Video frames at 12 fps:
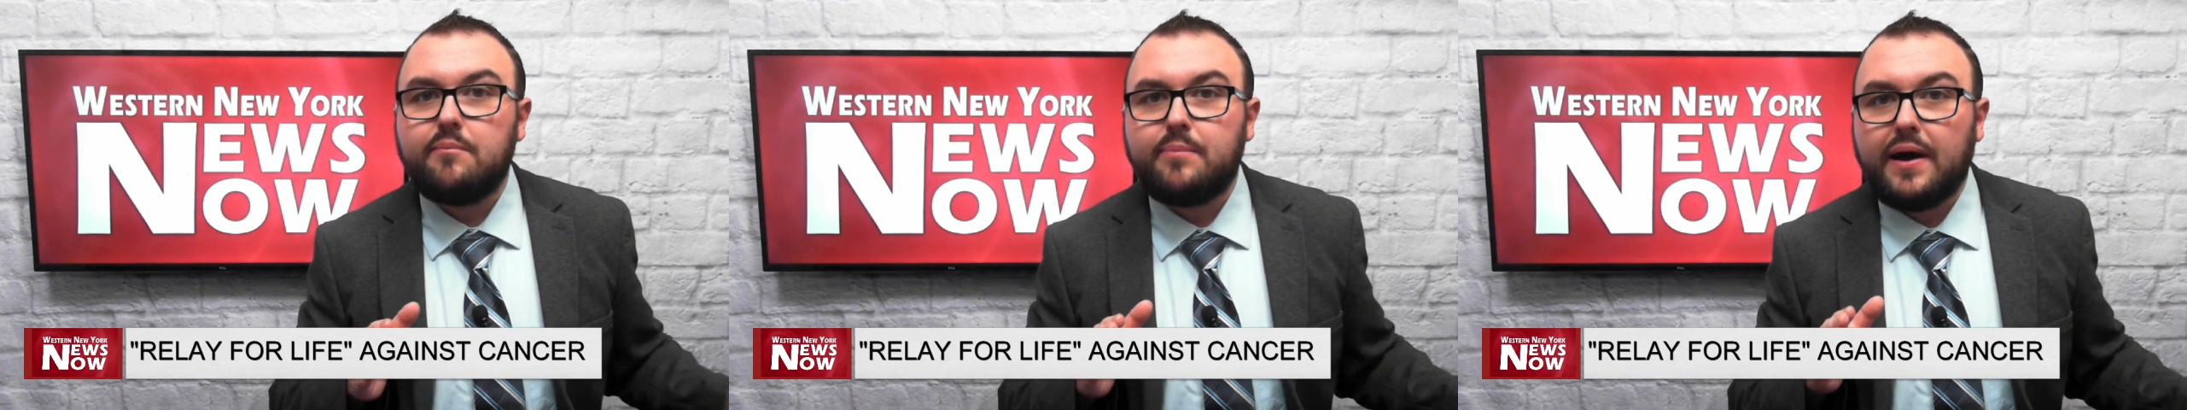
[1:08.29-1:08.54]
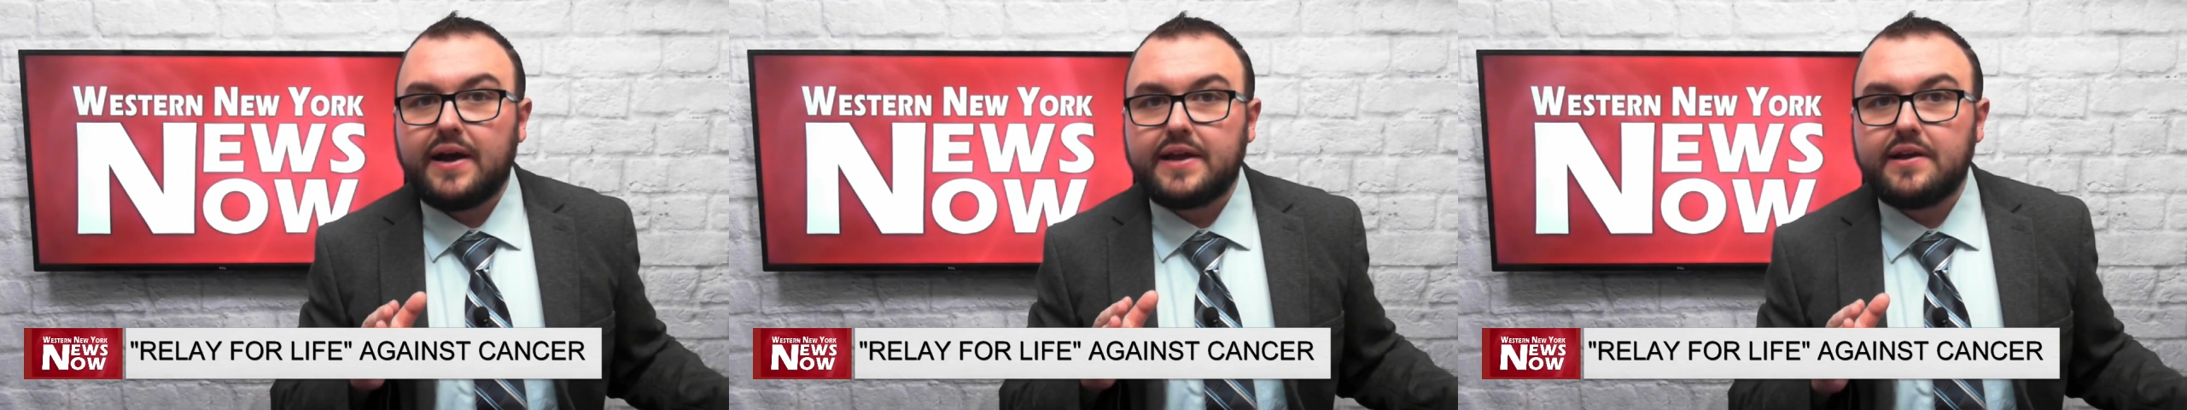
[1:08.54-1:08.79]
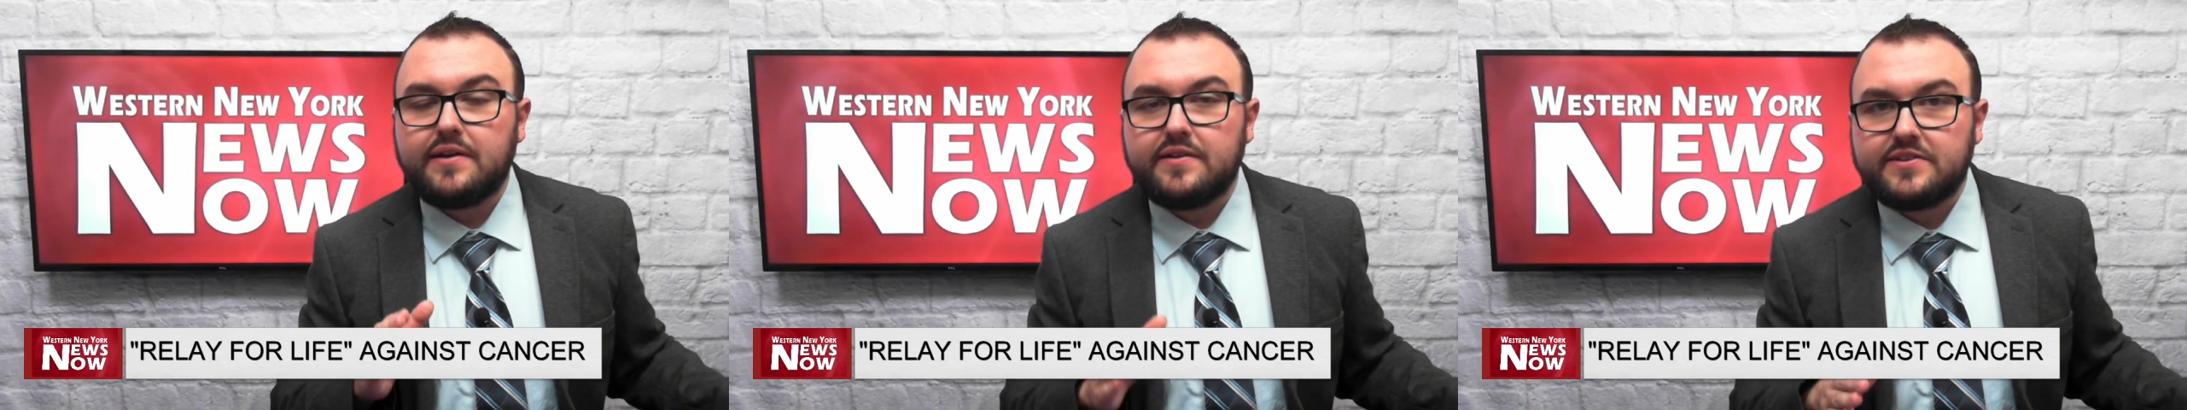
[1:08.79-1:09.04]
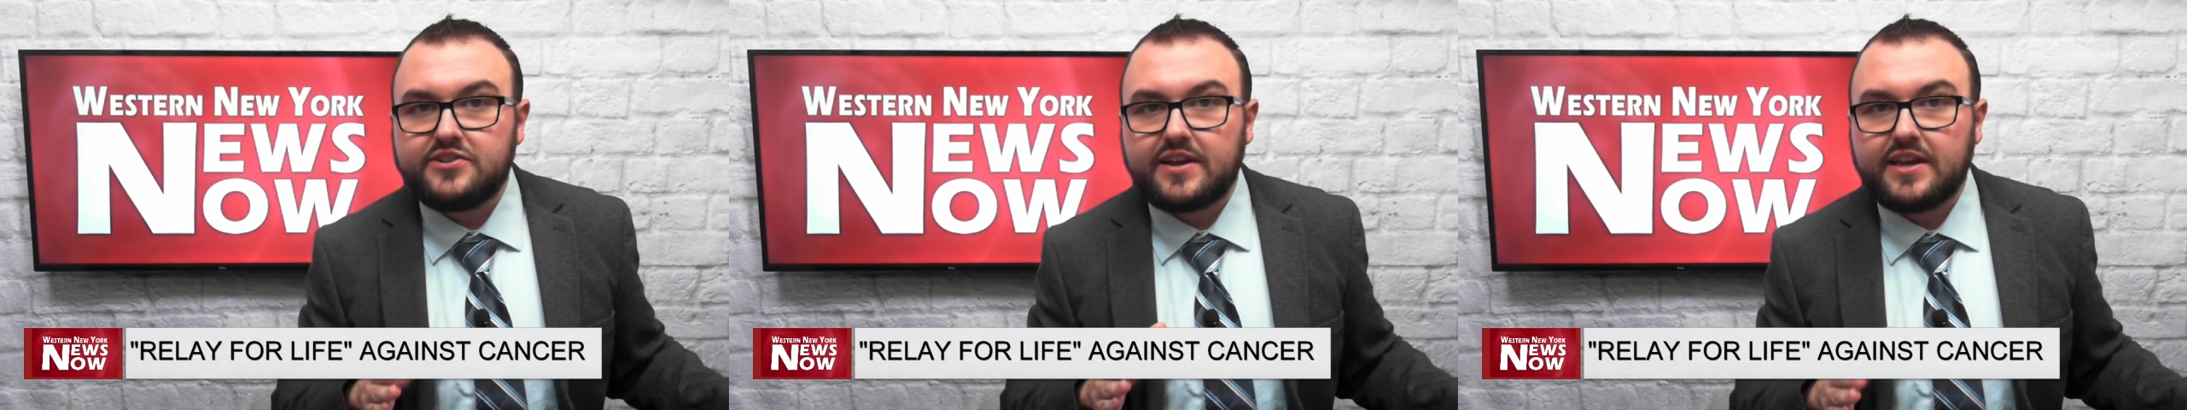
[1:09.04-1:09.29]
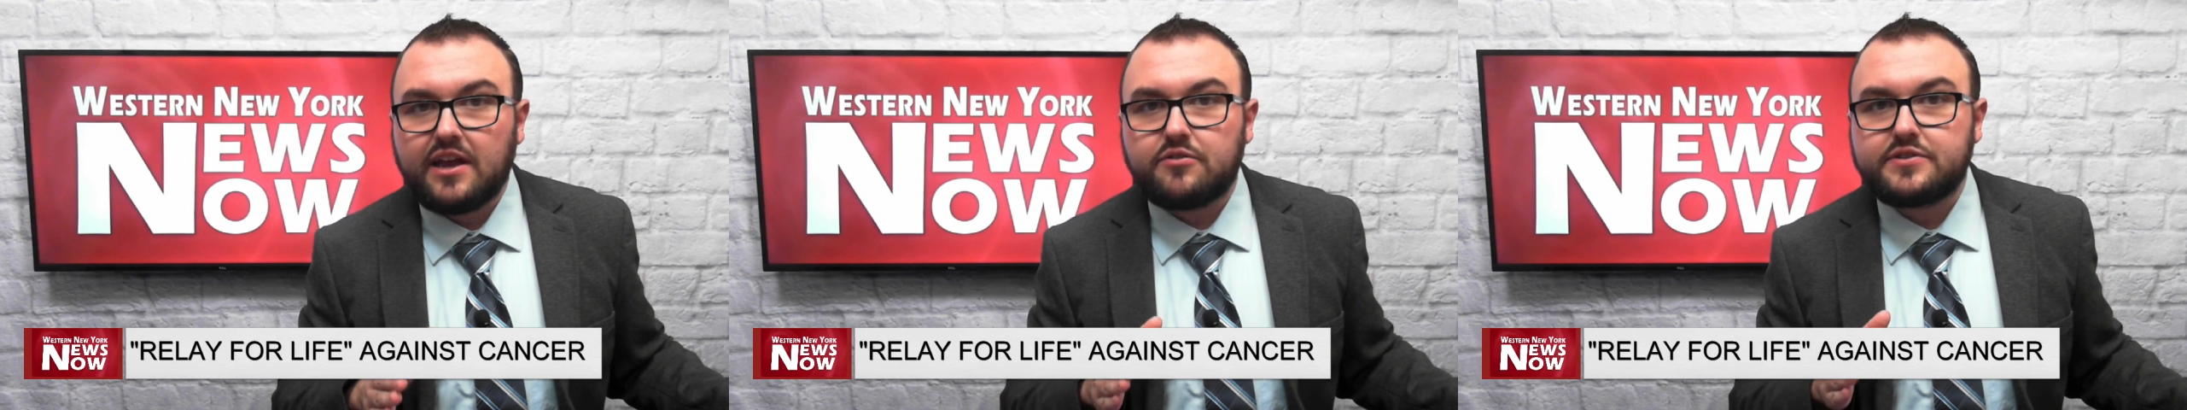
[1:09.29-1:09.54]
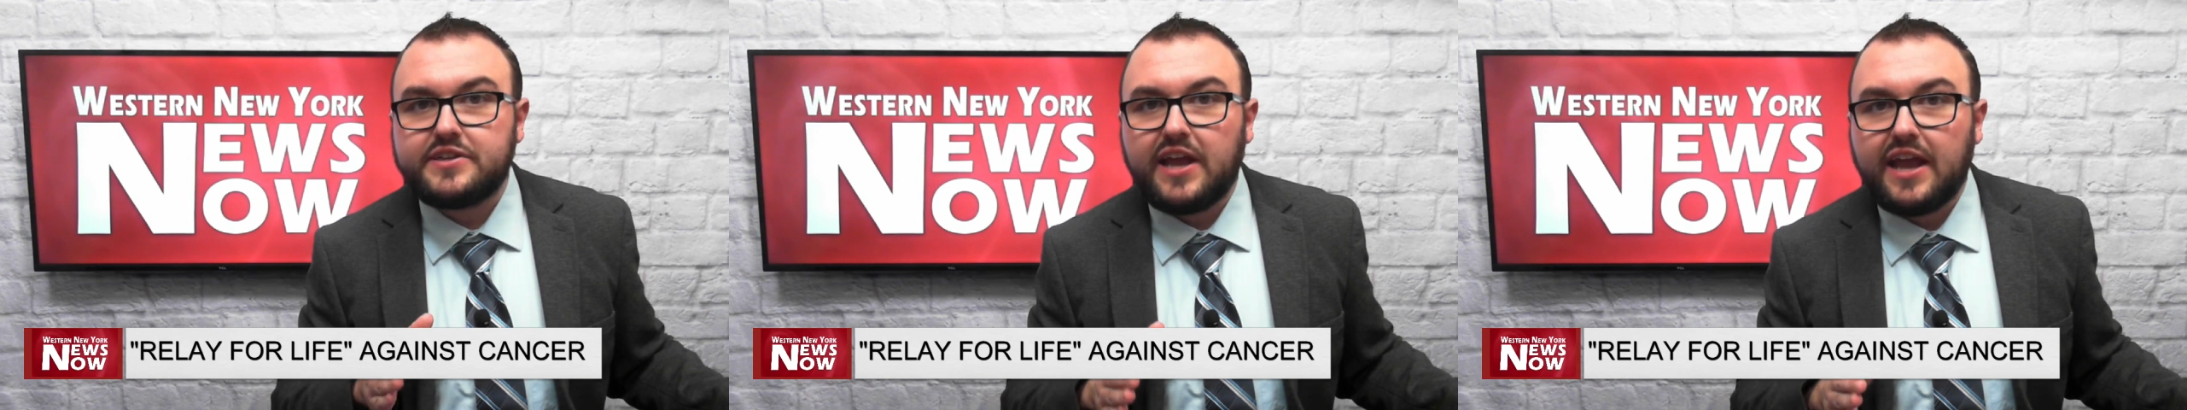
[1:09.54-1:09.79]
by checking
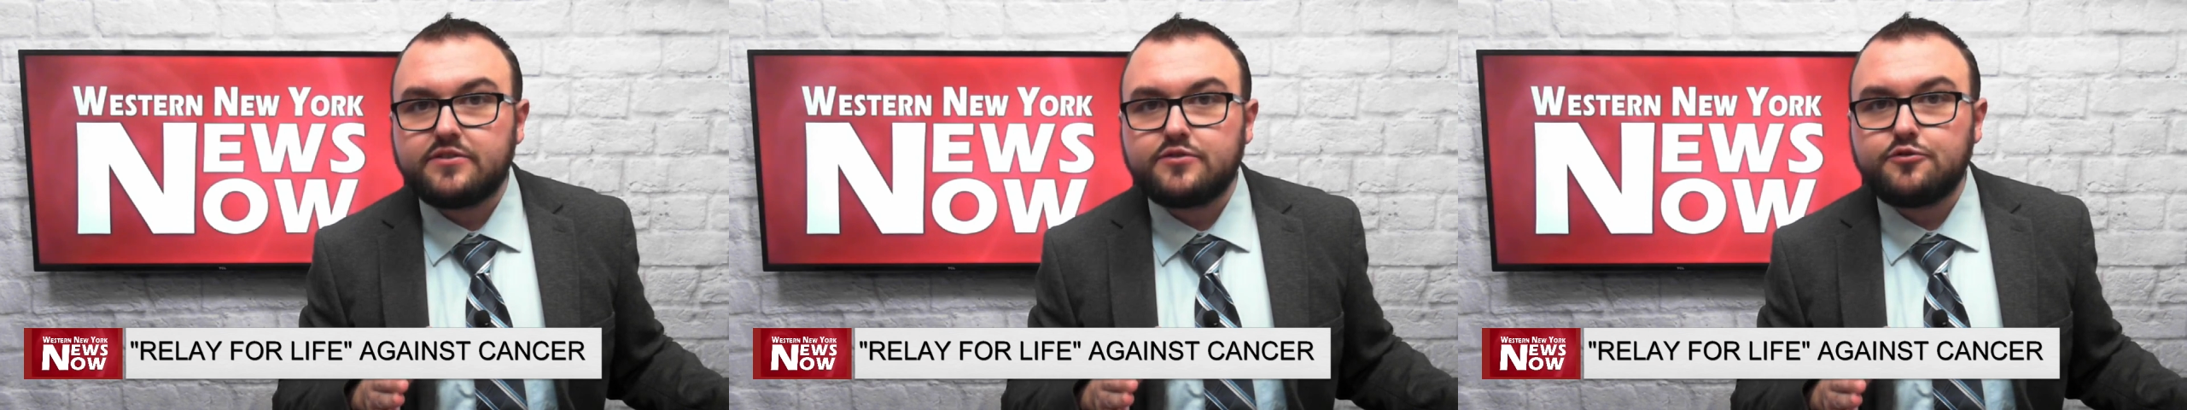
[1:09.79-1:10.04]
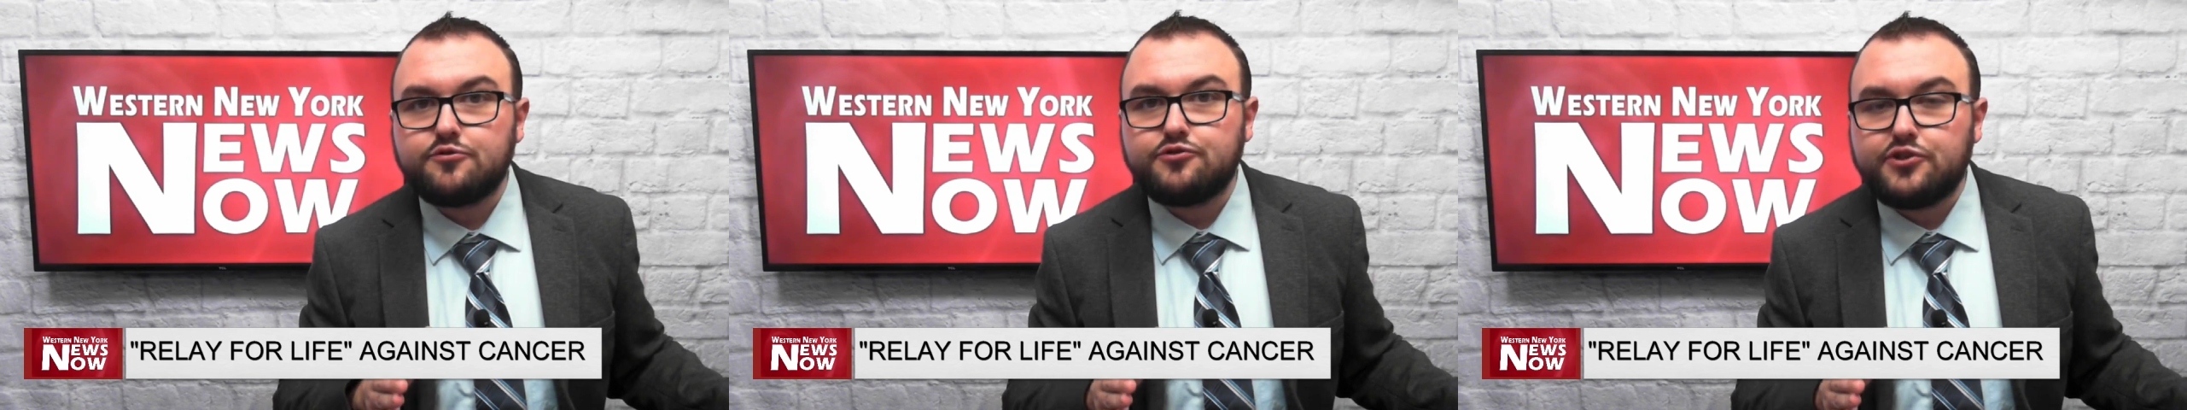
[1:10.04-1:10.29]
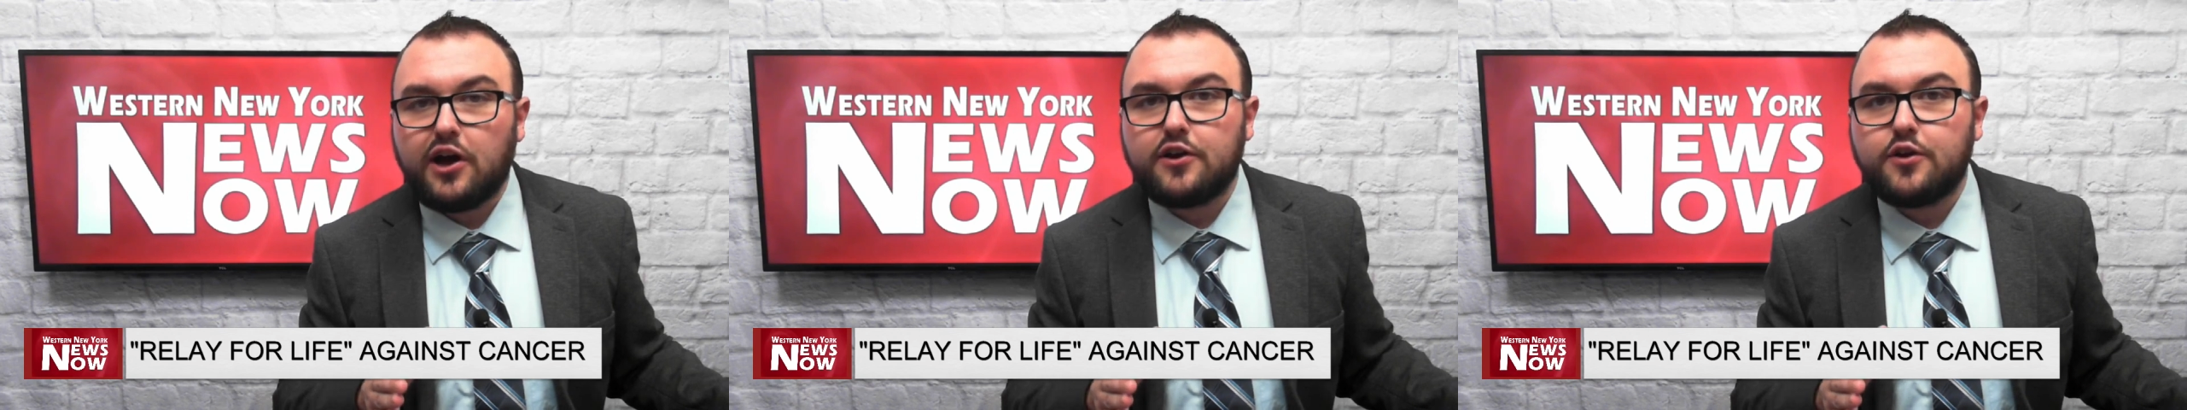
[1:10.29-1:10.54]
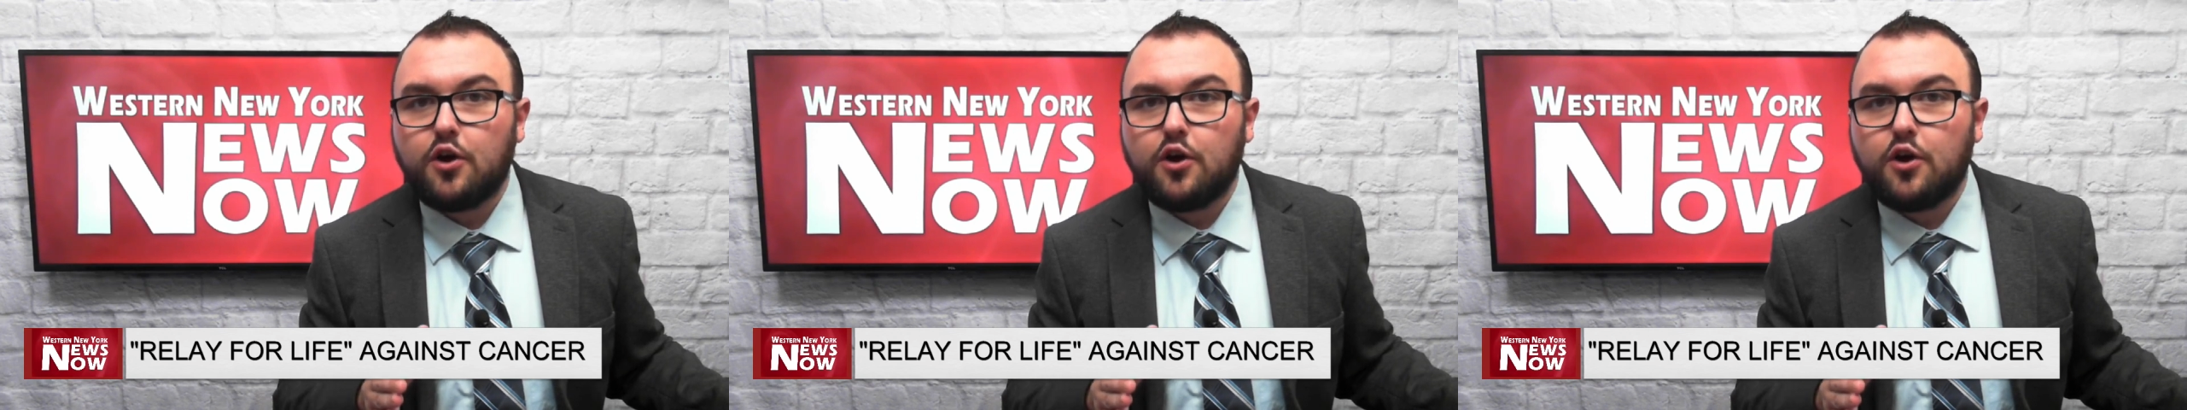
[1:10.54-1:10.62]
out cancer.org.